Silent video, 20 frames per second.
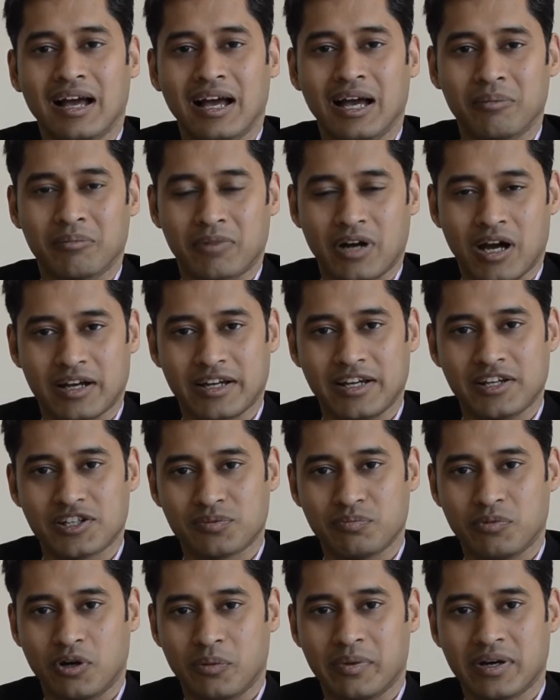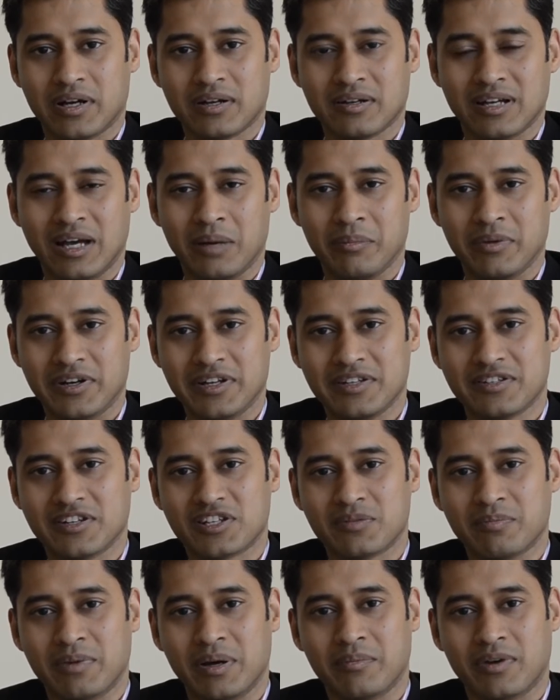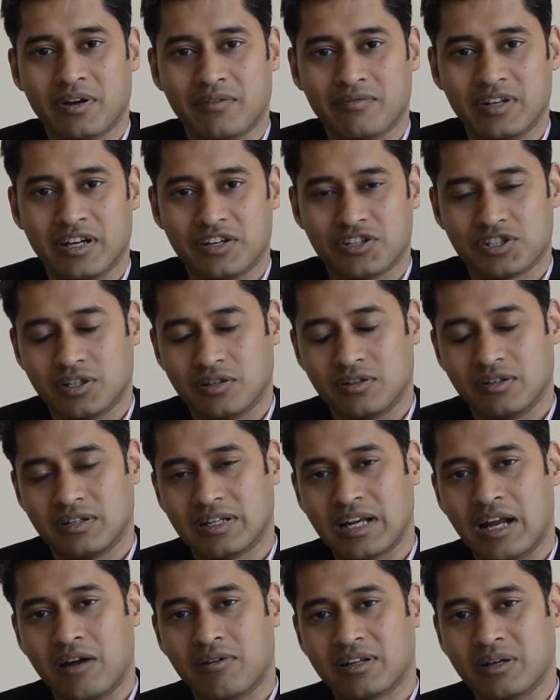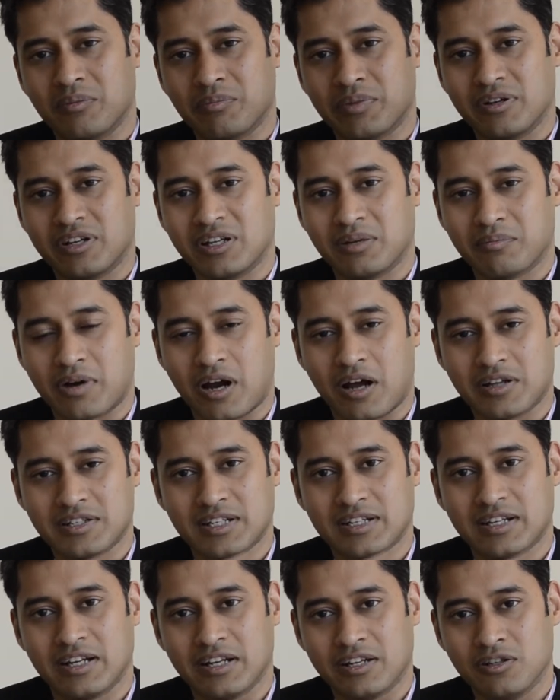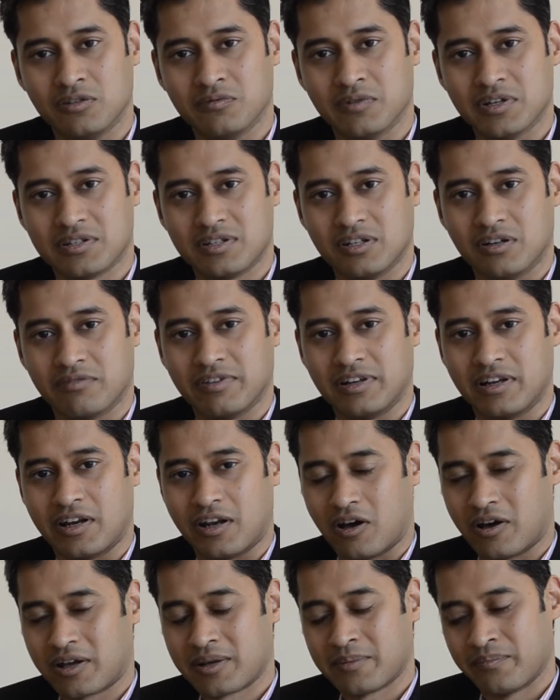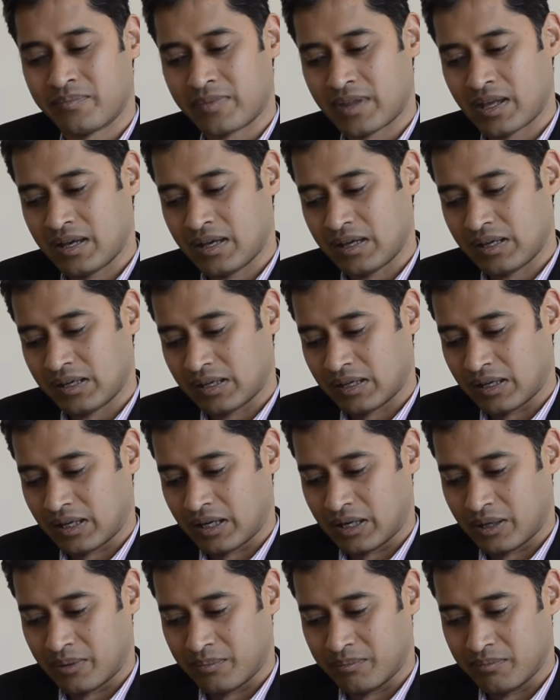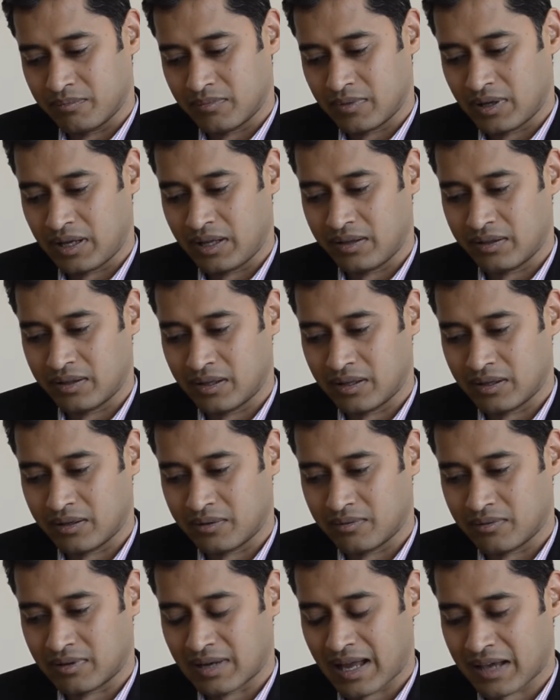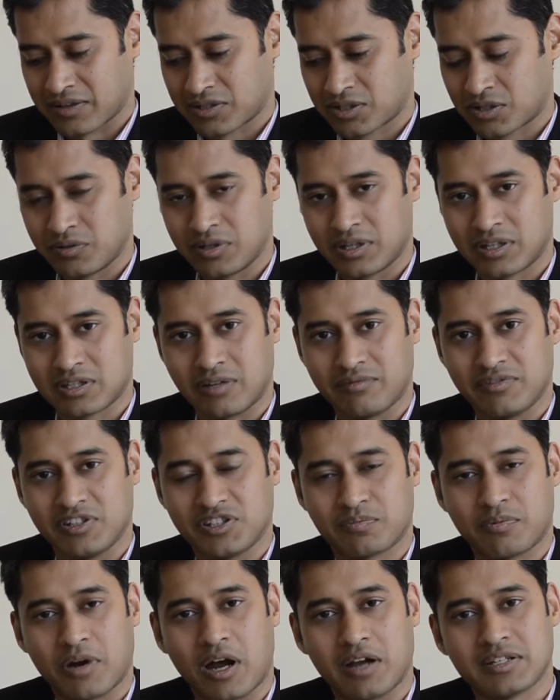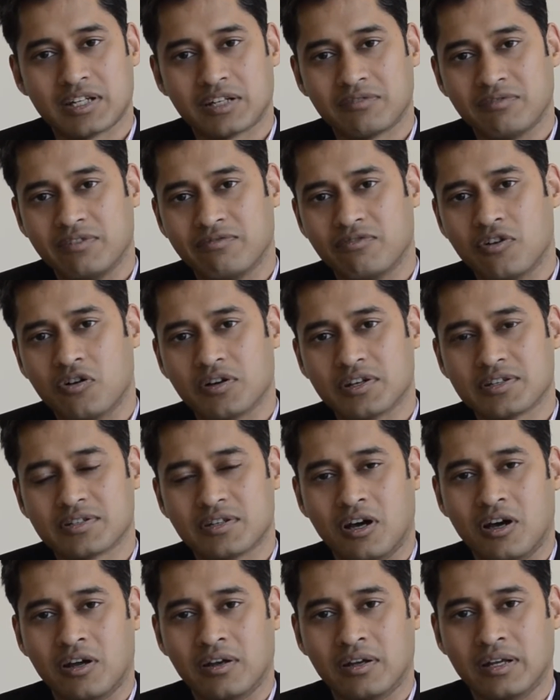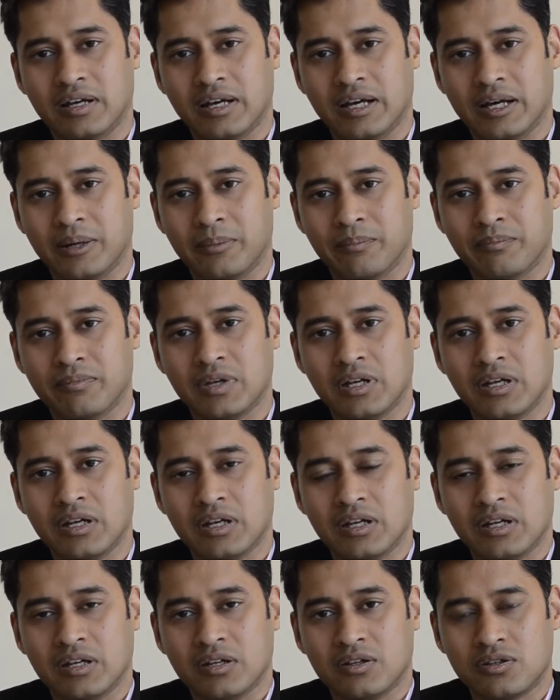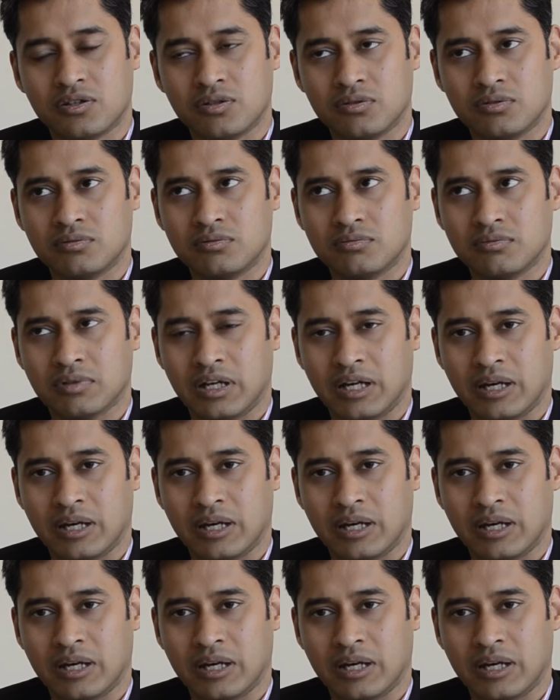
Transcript: I'm Rakesh Bobba. I'm a research member of the Assured Cloud Computing Project at University of Illinois. In the last 2 years of this project, we focused on two